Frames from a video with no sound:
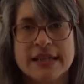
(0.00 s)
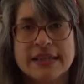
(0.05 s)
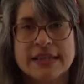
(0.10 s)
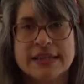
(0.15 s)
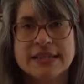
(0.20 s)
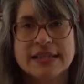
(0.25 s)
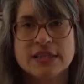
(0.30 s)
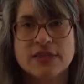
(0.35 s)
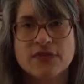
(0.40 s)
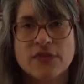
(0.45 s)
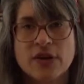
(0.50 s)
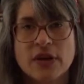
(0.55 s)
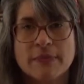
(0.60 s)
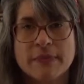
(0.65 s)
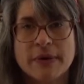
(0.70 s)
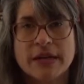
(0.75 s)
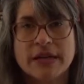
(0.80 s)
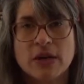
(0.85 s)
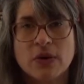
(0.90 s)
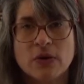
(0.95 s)
This is from
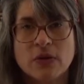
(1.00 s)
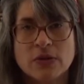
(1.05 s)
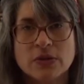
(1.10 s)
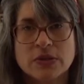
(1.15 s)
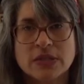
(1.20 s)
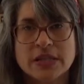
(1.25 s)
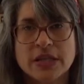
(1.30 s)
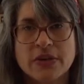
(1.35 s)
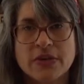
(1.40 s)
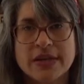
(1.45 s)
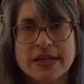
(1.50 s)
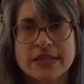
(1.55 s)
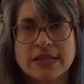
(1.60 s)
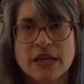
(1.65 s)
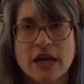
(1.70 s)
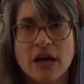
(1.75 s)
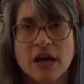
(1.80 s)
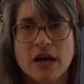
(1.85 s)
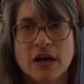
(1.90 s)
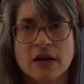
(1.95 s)
a whole series
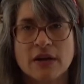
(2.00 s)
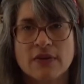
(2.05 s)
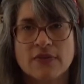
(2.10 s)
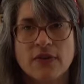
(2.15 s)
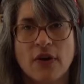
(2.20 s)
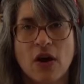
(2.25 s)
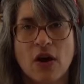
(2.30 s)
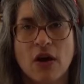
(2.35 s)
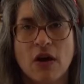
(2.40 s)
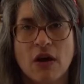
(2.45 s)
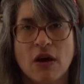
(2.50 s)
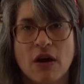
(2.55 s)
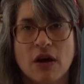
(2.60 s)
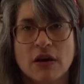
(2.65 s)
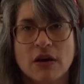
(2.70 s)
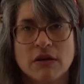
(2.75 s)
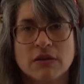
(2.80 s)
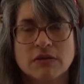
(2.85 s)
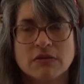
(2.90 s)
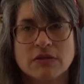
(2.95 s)
of
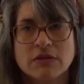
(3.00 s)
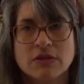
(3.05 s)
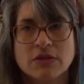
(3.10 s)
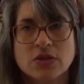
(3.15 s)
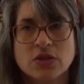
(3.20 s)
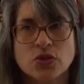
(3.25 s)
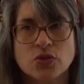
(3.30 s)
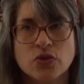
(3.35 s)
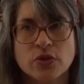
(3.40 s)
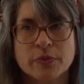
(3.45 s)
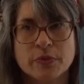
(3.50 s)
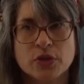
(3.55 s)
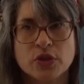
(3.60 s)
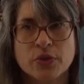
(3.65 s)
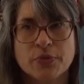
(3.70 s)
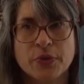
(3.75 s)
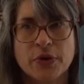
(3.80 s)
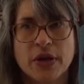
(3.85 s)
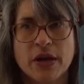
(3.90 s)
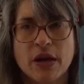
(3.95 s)

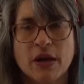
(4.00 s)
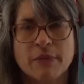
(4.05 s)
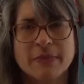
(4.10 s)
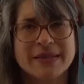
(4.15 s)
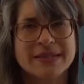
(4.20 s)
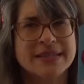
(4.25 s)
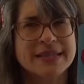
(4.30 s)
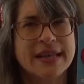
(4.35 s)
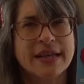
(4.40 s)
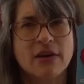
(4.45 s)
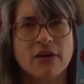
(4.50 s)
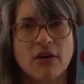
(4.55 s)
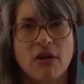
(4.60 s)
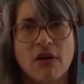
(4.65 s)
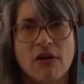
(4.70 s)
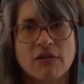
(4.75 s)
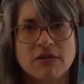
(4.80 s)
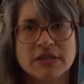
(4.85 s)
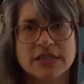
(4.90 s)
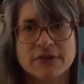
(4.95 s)
Stormtrooper helmets that are
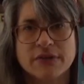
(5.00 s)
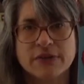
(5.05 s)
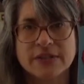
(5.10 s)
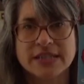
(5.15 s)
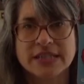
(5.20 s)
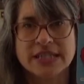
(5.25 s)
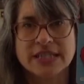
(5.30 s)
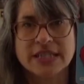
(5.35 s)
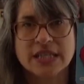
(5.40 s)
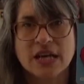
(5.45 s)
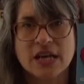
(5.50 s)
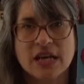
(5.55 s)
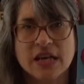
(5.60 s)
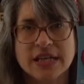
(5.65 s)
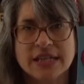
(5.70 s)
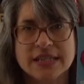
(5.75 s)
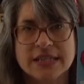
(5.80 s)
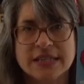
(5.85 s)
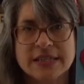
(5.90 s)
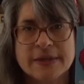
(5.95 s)
all different
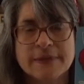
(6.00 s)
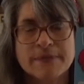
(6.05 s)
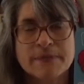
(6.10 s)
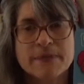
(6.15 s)
designs.